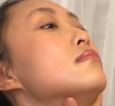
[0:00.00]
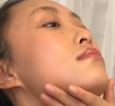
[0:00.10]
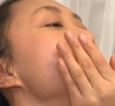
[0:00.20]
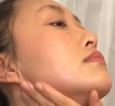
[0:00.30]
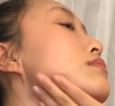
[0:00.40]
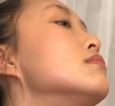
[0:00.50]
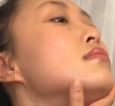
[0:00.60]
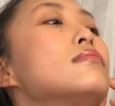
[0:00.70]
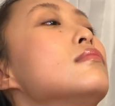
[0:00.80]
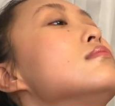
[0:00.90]
It really
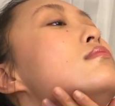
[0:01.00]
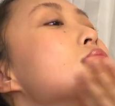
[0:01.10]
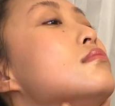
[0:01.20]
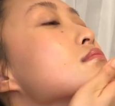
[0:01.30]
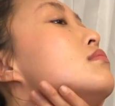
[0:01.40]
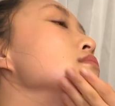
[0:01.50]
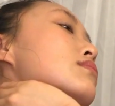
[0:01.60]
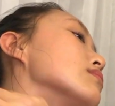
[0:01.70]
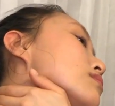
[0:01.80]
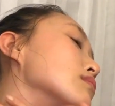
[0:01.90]
helps to
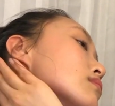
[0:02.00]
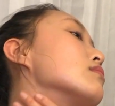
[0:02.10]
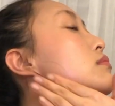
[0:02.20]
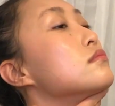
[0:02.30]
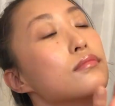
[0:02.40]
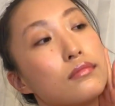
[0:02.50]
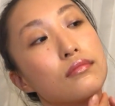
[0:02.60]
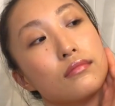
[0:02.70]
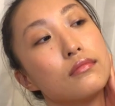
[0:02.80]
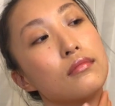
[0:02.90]
nourish your skin
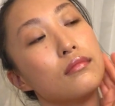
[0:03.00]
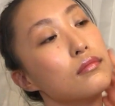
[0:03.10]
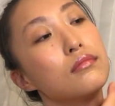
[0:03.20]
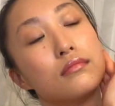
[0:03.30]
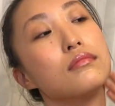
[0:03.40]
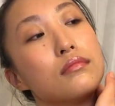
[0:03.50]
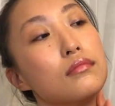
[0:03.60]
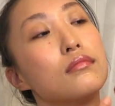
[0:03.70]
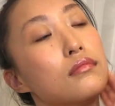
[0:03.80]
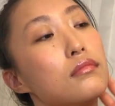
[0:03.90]
and bring a
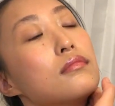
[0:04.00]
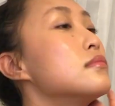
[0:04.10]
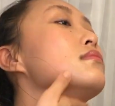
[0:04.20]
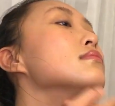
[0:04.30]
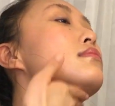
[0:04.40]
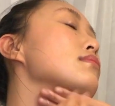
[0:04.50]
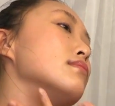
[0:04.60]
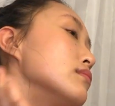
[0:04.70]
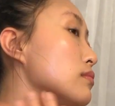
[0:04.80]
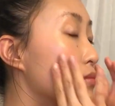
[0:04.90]
nice suppleness
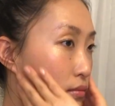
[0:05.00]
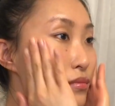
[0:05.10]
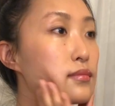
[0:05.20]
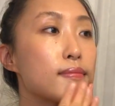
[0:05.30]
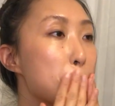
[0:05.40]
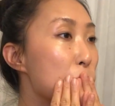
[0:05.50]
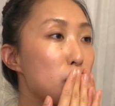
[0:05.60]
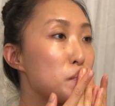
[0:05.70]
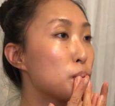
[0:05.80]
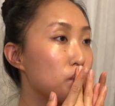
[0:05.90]
and brightness to it.